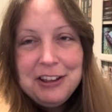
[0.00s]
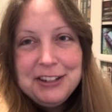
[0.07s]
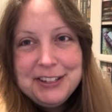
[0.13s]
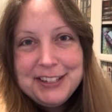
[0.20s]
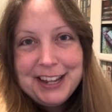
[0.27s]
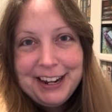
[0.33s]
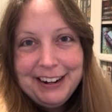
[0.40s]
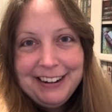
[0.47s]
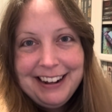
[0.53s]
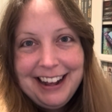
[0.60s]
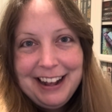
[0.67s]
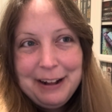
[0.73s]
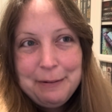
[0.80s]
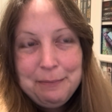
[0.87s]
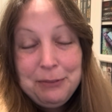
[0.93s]
So
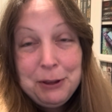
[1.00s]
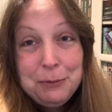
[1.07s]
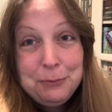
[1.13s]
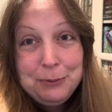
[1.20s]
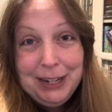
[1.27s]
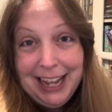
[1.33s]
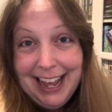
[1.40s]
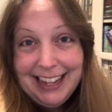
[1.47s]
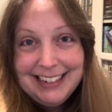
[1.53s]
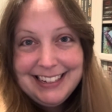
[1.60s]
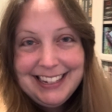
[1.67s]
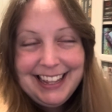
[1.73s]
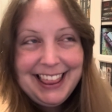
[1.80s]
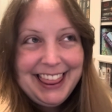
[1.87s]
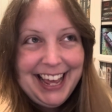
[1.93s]
we
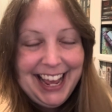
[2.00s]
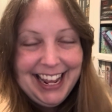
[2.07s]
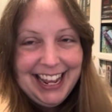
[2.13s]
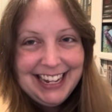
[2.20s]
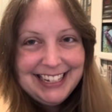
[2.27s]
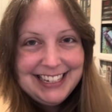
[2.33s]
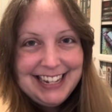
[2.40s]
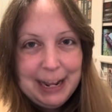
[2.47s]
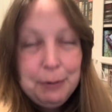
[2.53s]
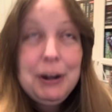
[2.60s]
had that again today.